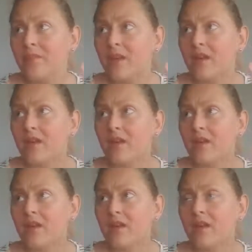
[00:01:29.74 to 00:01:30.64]

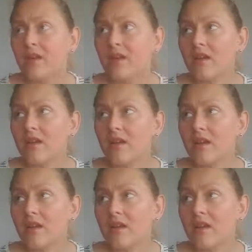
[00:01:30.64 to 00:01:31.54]

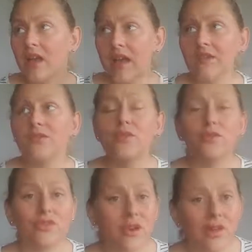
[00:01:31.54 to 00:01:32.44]
have
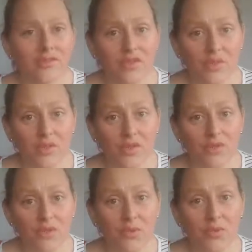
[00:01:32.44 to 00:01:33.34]
looked after themselves
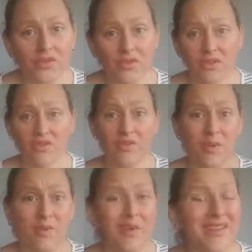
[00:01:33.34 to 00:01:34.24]
to the point that they feel
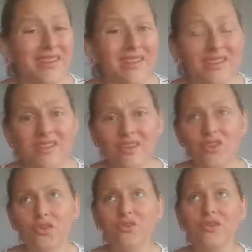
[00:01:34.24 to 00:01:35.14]
amazing, they
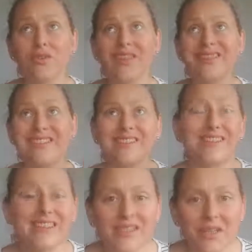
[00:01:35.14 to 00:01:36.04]
don't feel like they
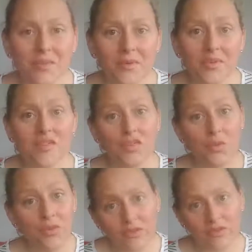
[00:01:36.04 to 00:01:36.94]
need anybody, they
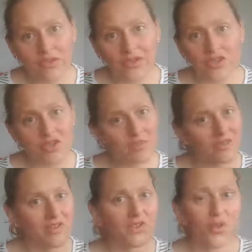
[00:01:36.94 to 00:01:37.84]
want the relationship but
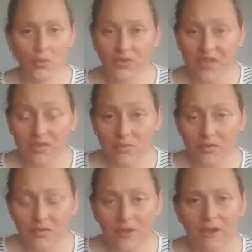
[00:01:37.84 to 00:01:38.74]
they're not
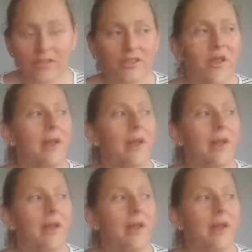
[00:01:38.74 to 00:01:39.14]
desperate to have it,